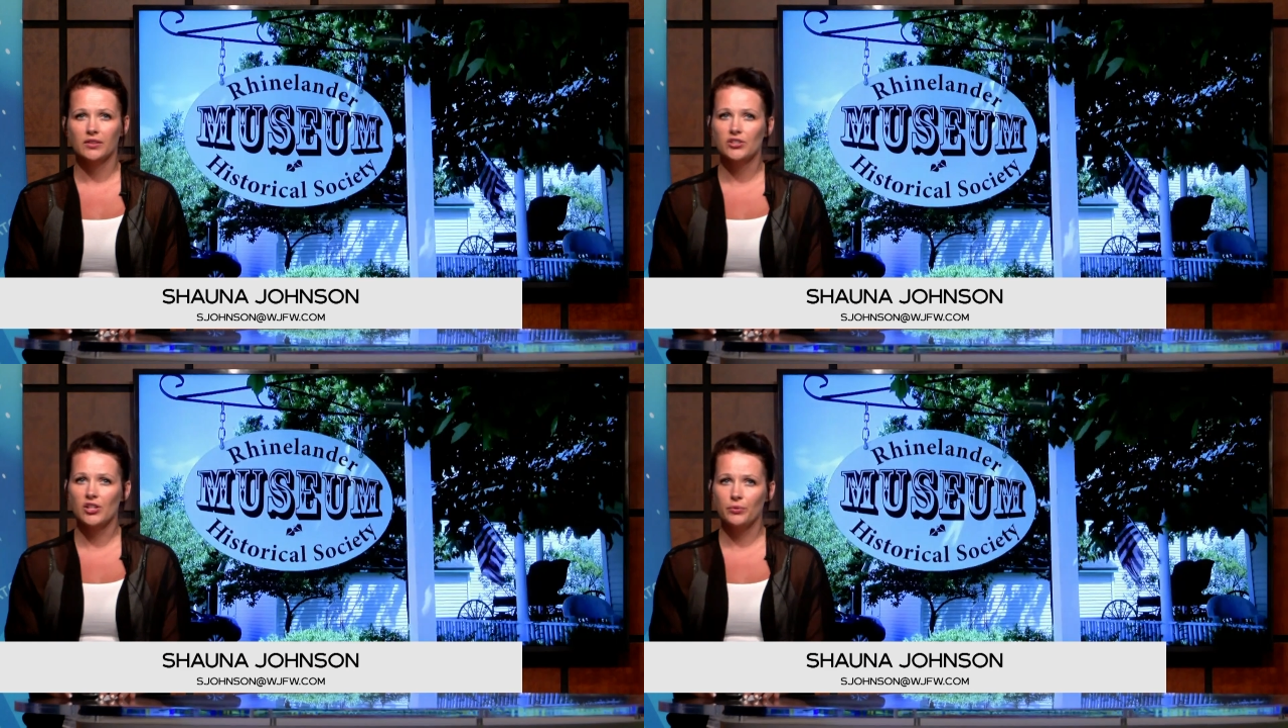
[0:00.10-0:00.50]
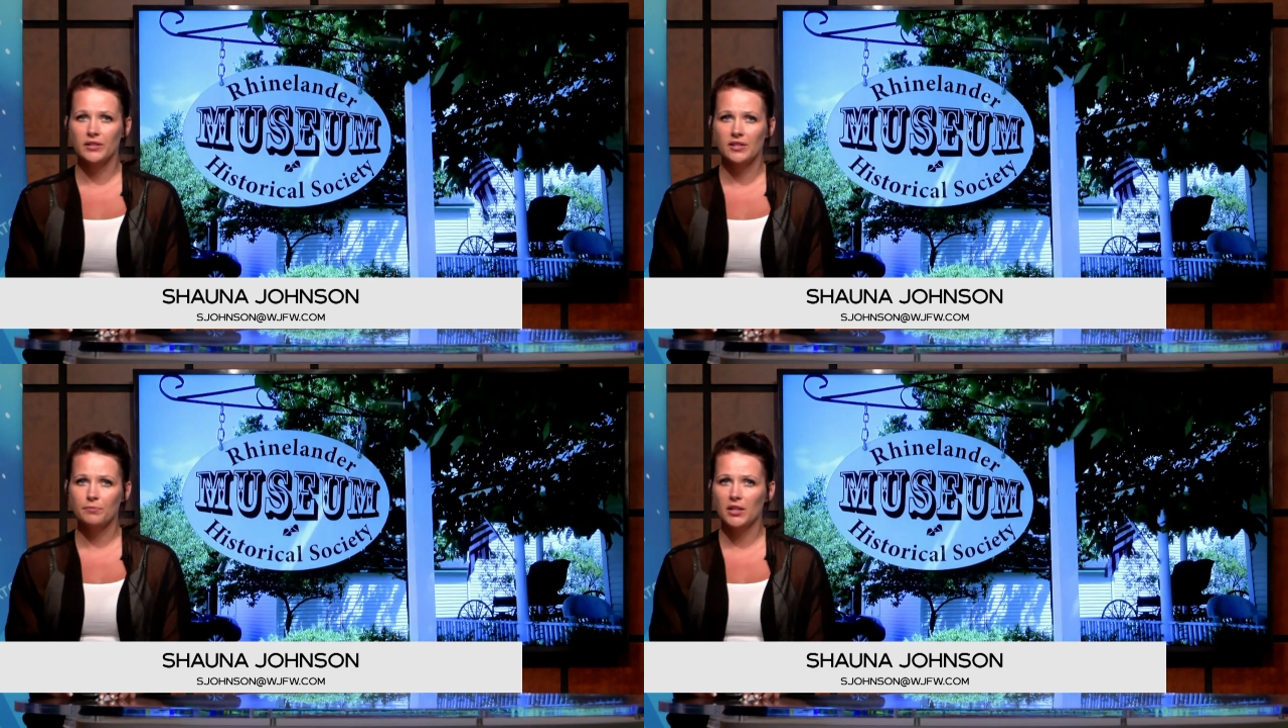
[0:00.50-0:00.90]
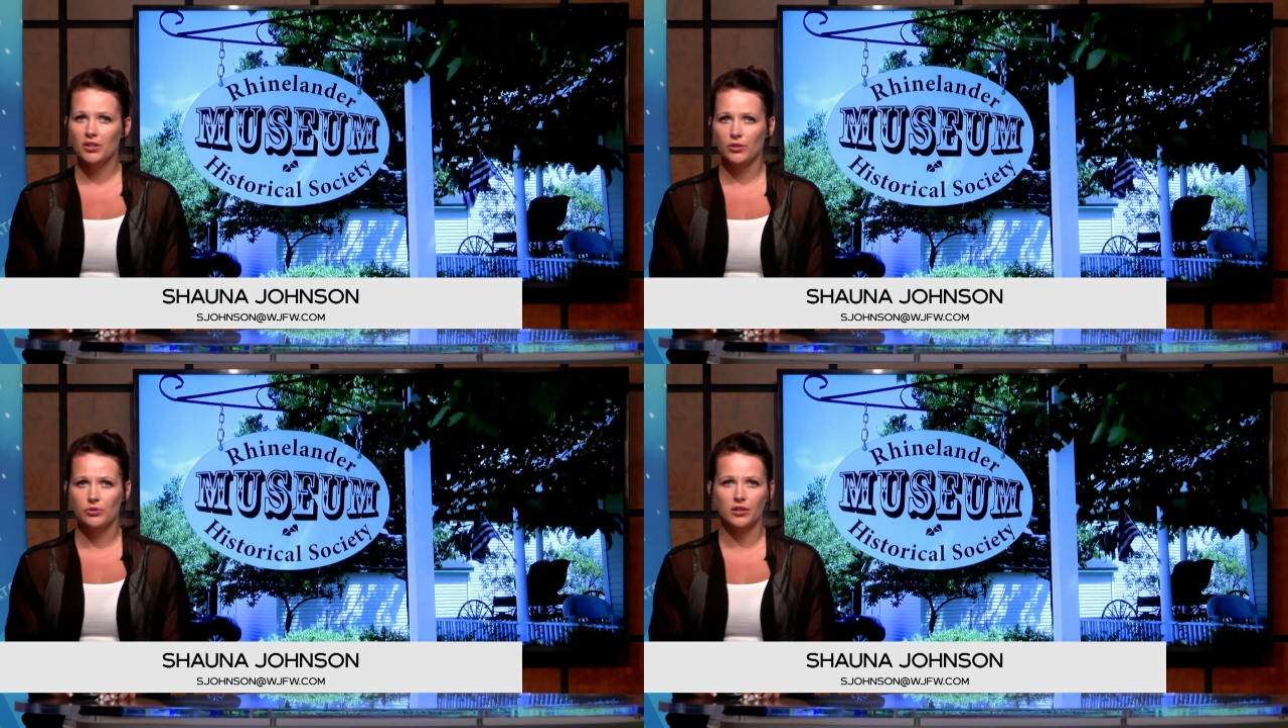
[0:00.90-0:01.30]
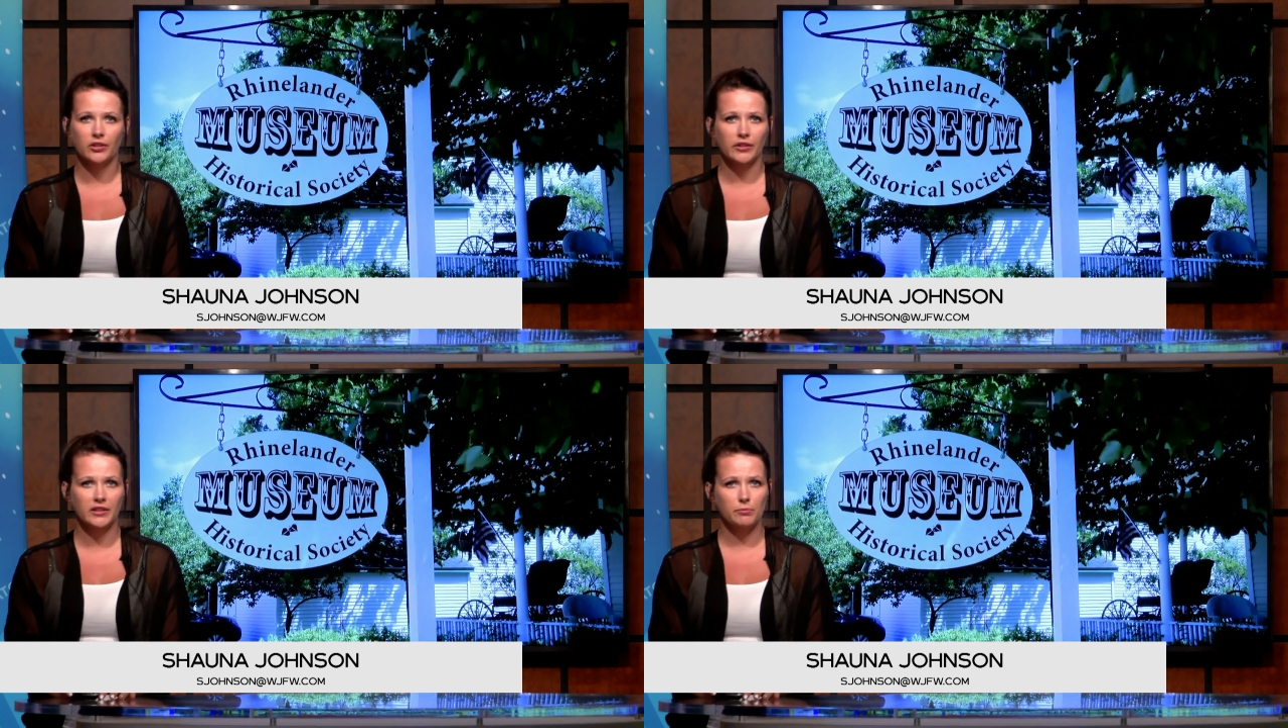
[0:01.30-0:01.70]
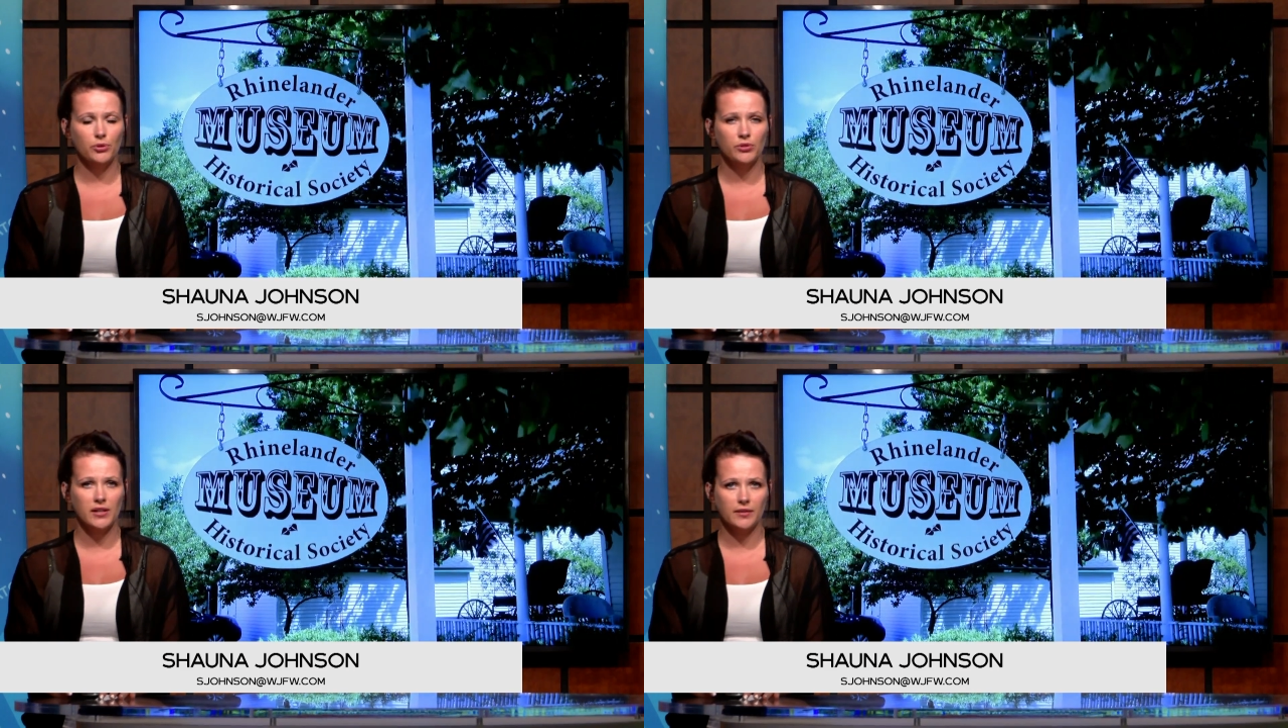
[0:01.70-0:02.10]
There's always something new to learn at the
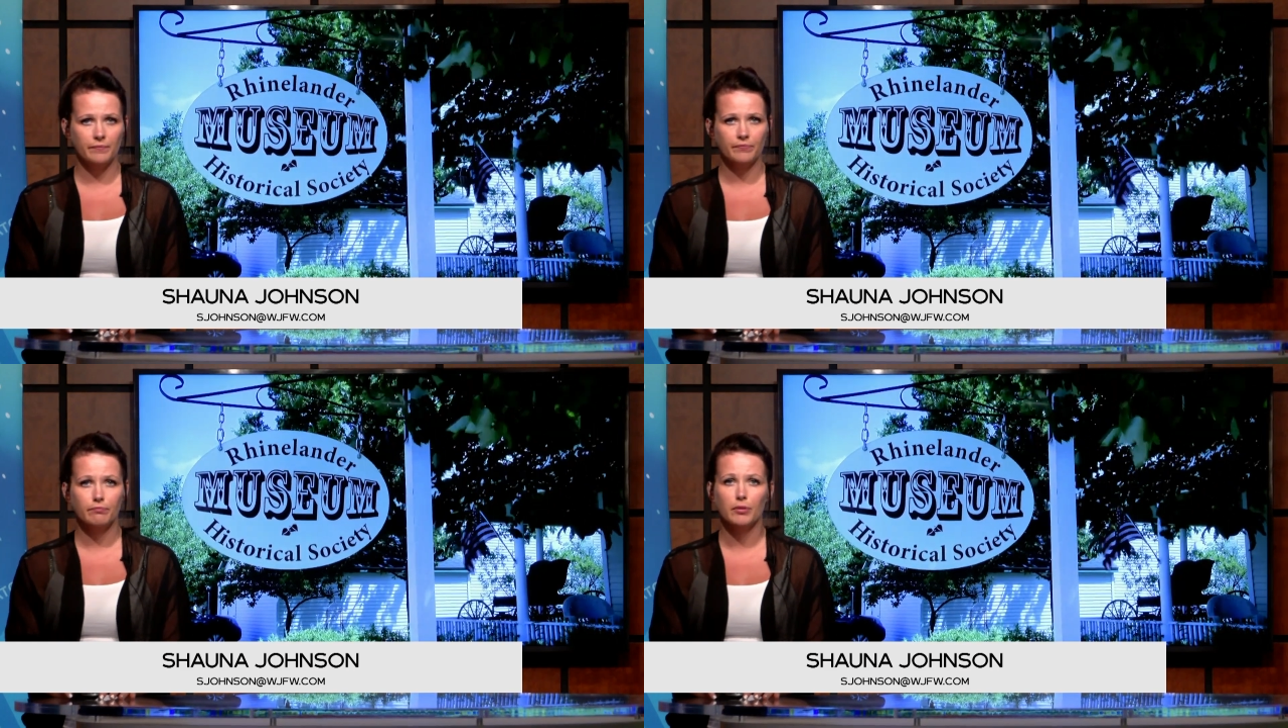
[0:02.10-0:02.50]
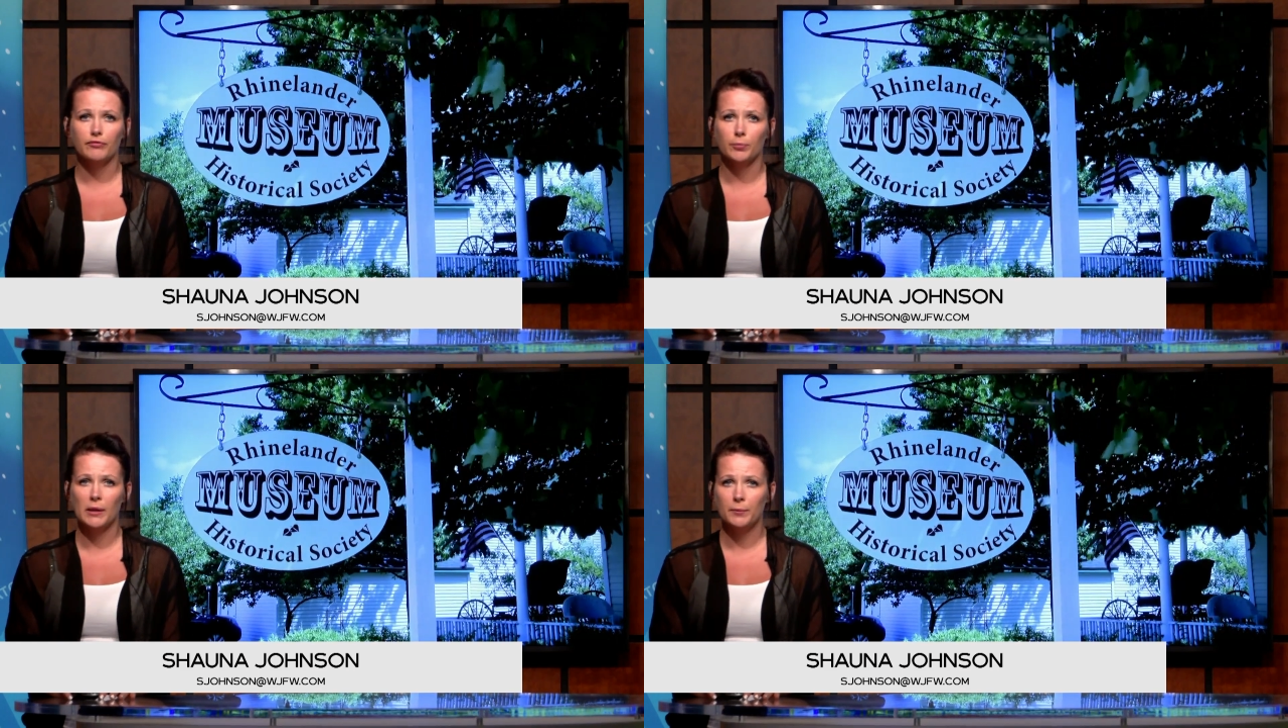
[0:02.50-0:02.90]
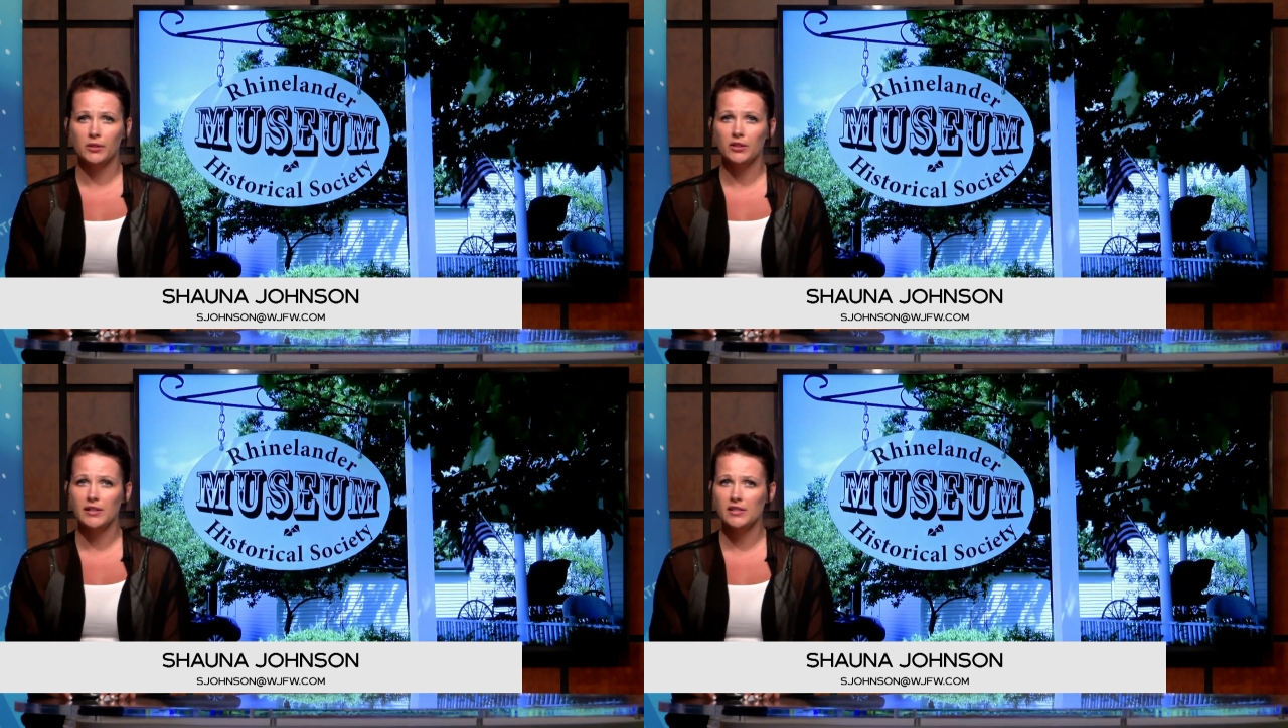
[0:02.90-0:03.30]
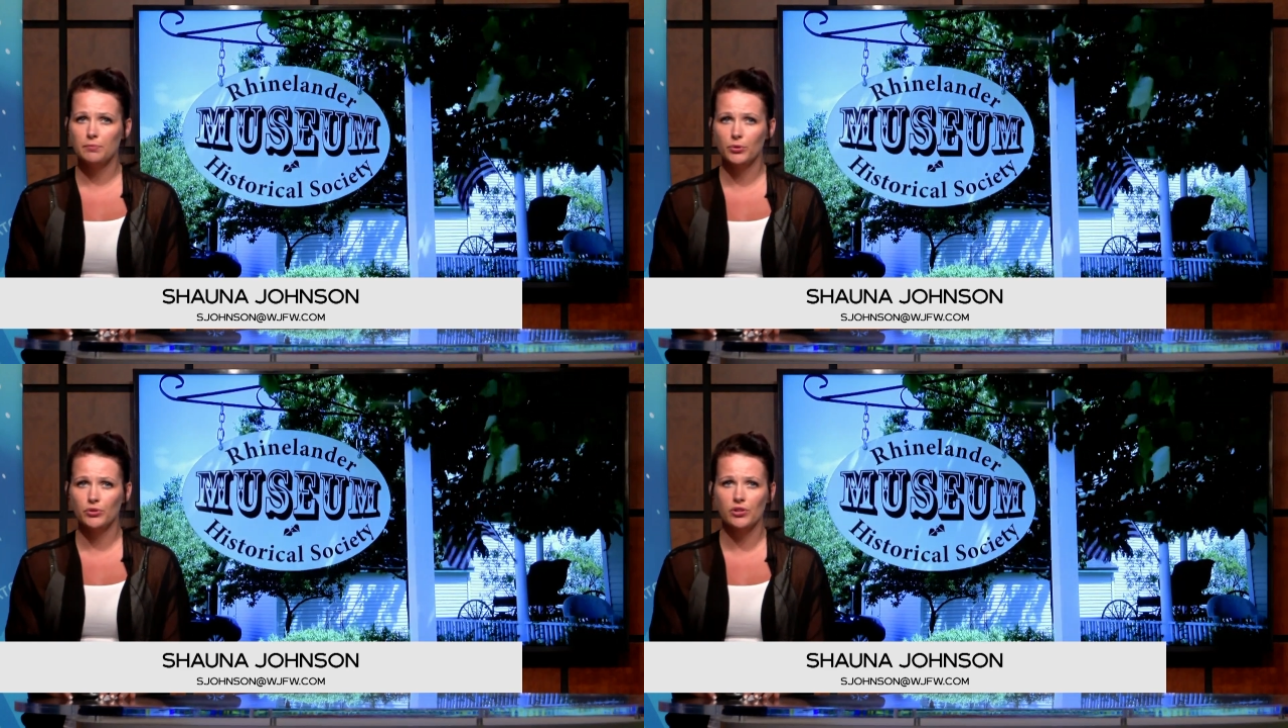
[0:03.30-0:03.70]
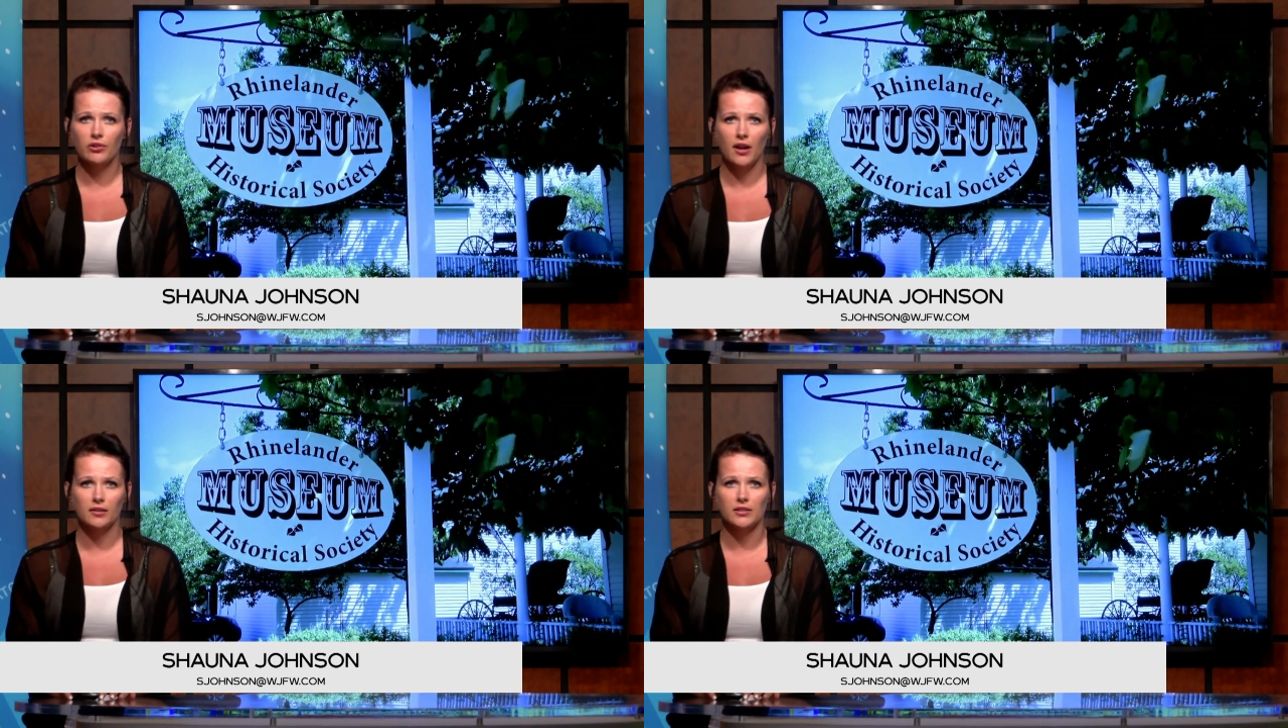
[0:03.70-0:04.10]
museum, but for people looking to boost their
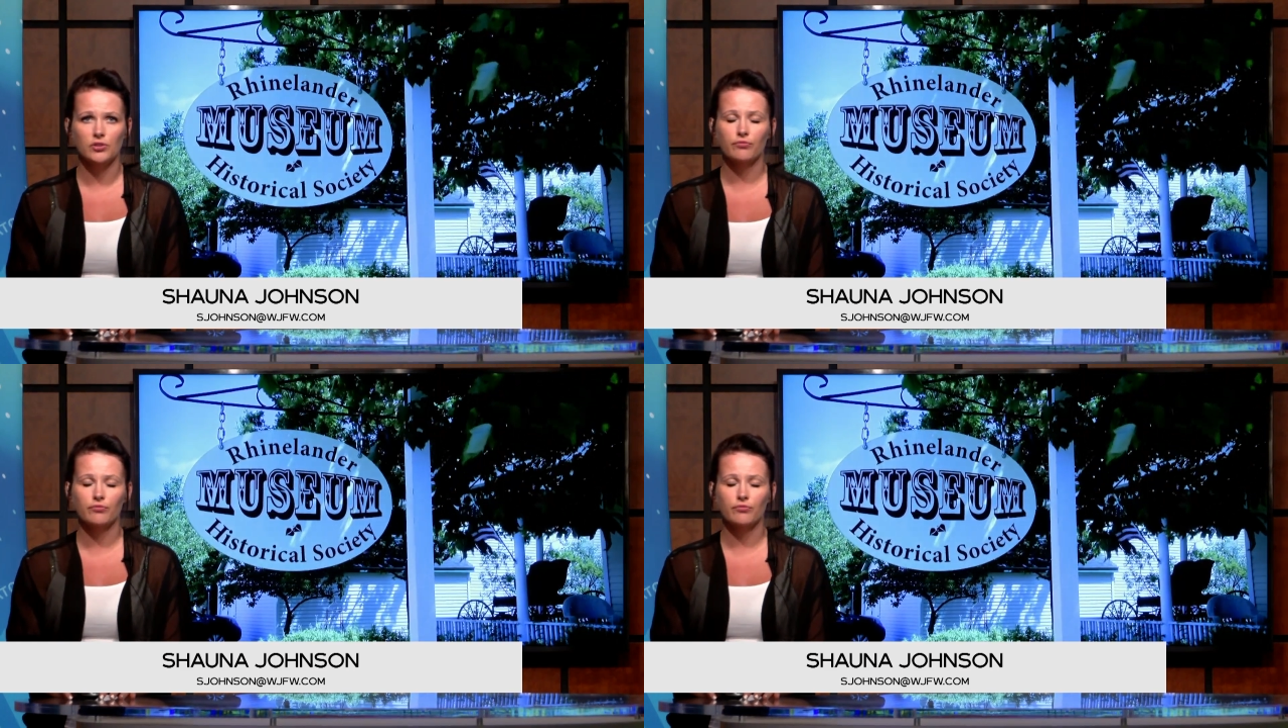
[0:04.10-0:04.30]
knowledge